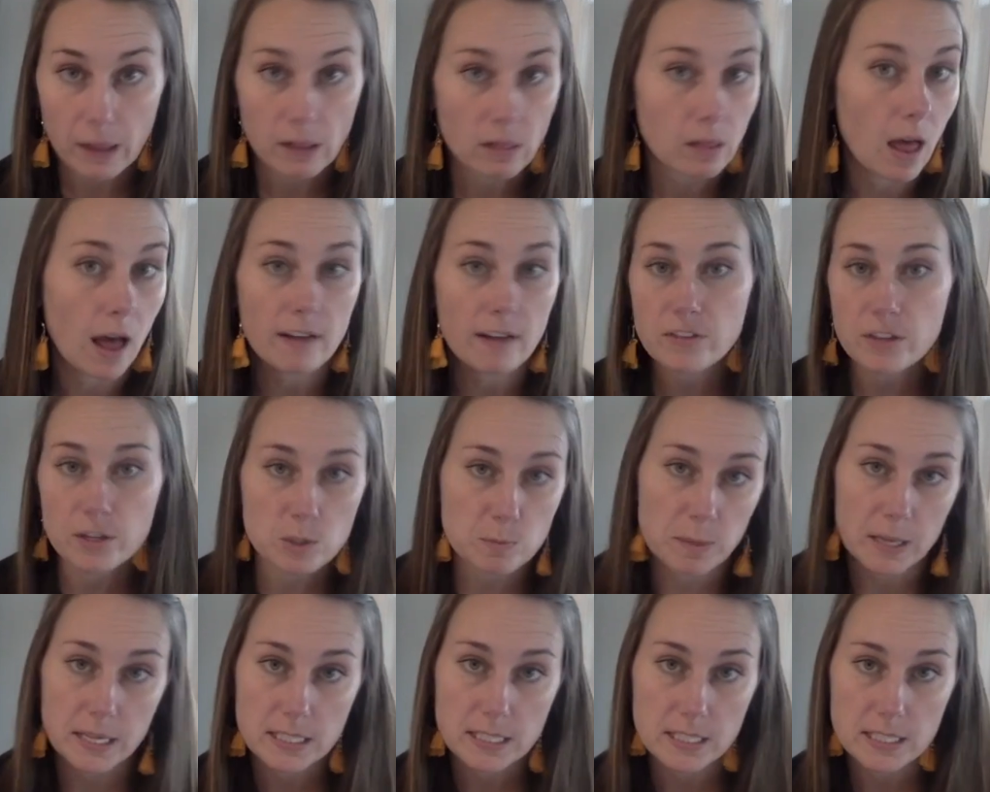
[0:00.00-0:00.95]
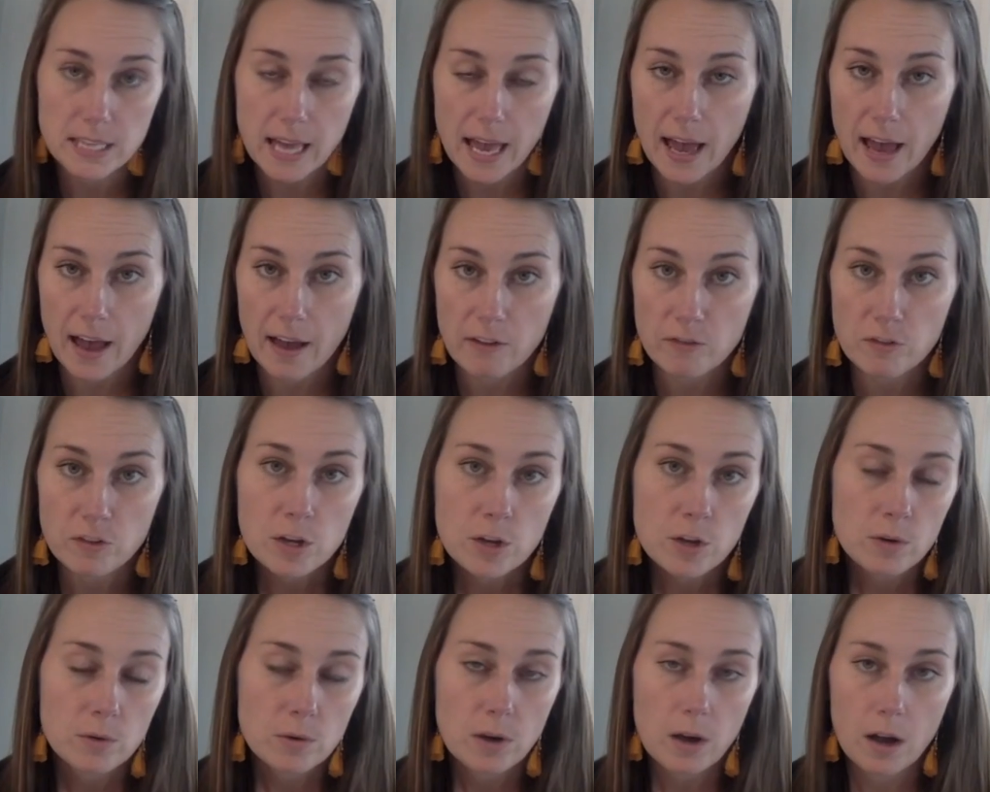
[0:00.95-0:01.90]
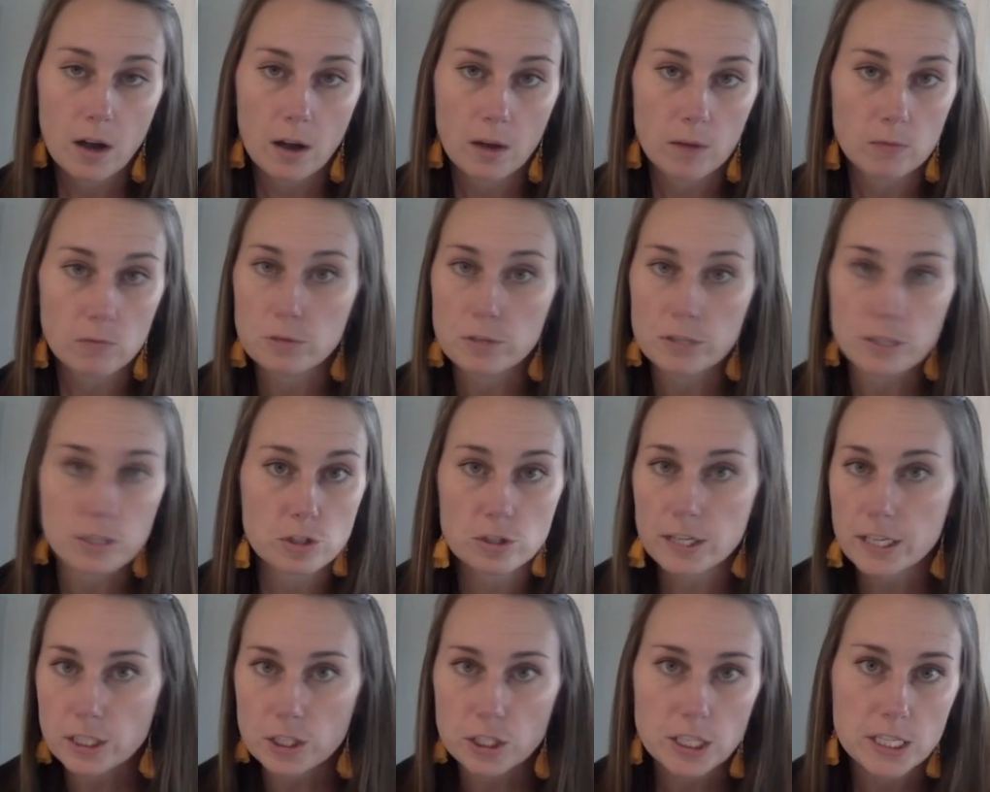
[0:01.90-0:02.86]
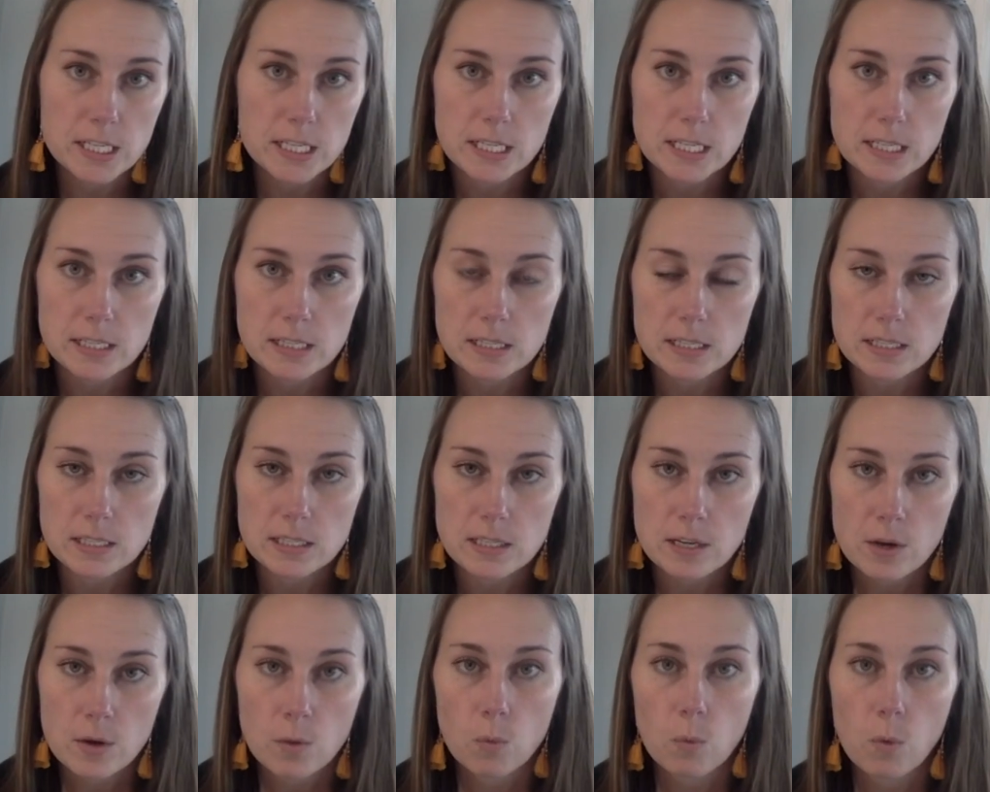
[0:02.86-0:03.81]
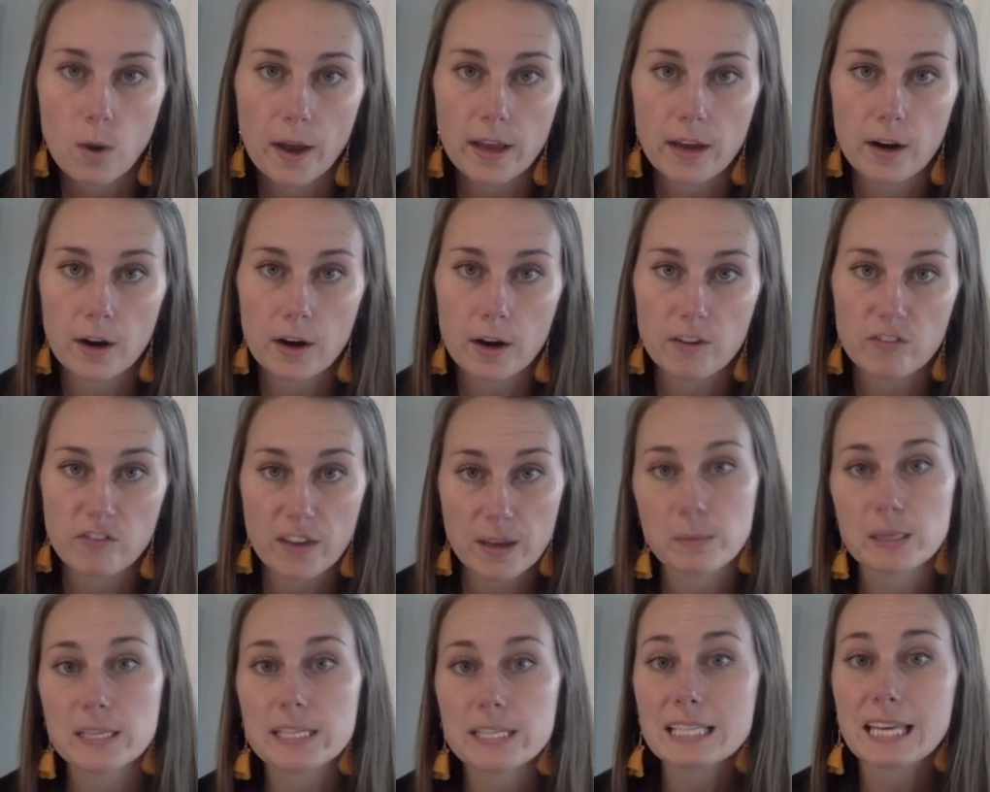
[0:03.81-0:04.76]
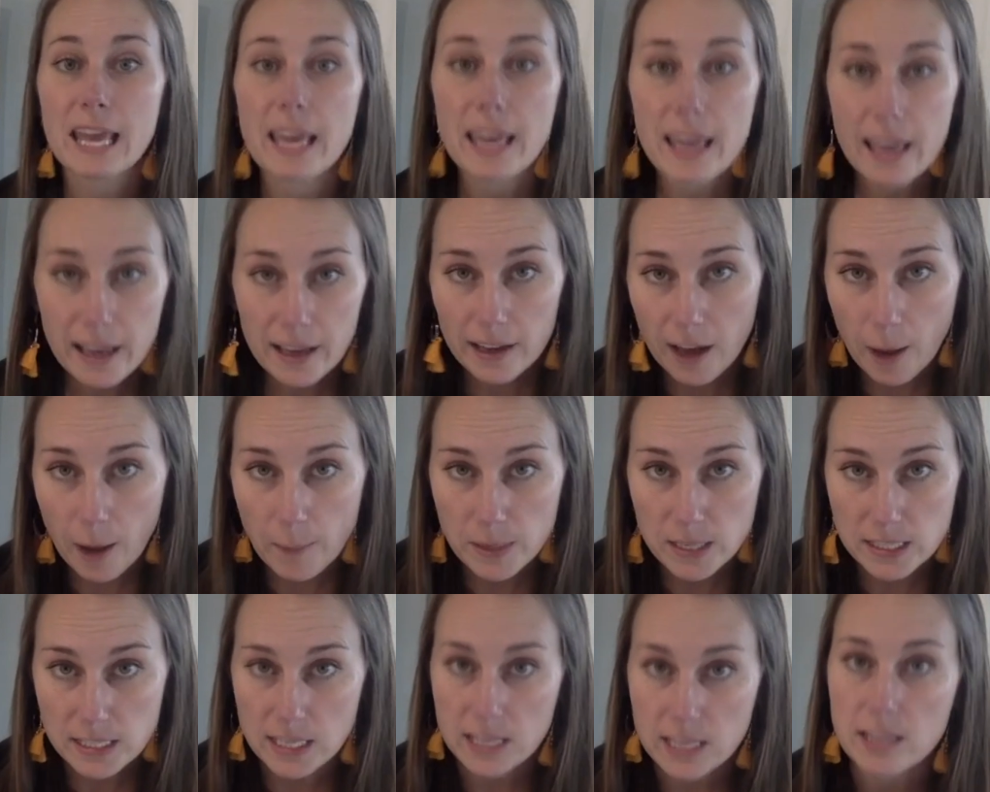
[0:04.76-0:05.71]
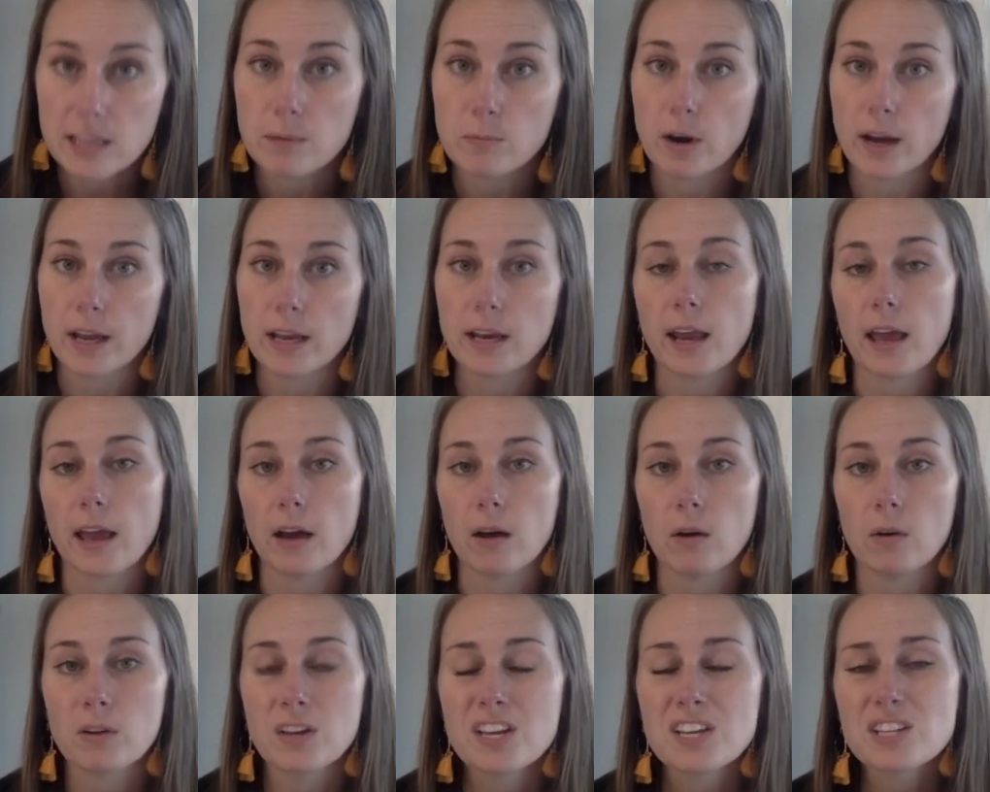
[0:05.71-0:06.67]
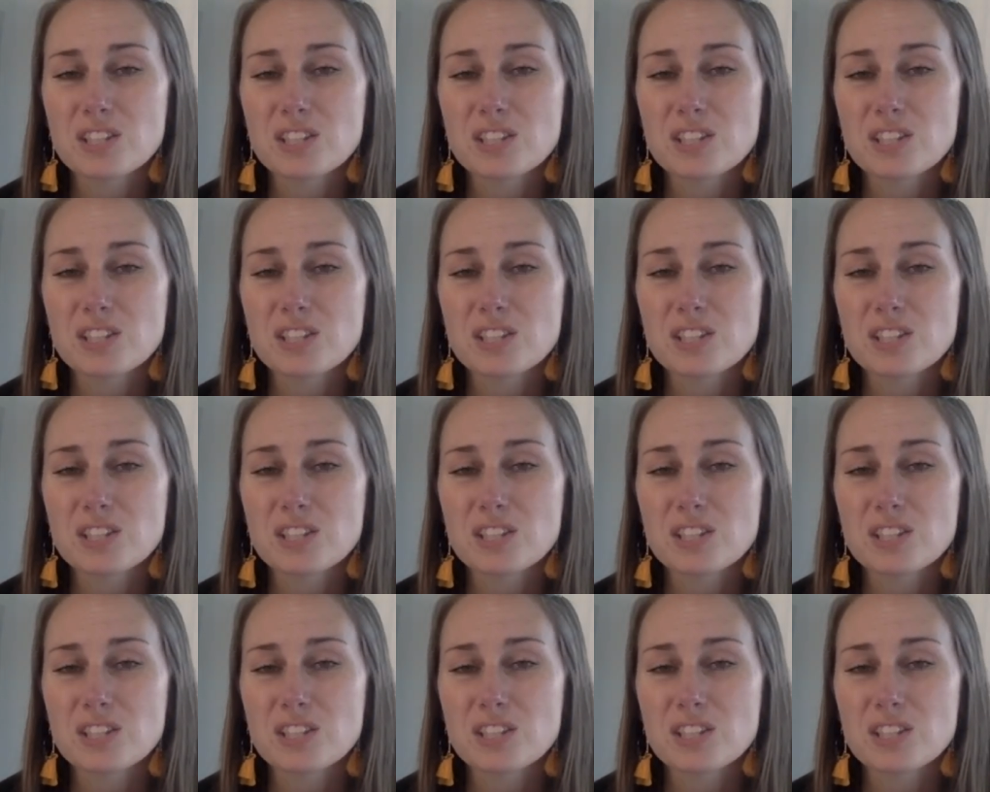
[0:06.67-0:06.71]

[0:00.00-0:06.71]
A lot of those places have restrictions where families can't come and see them right now.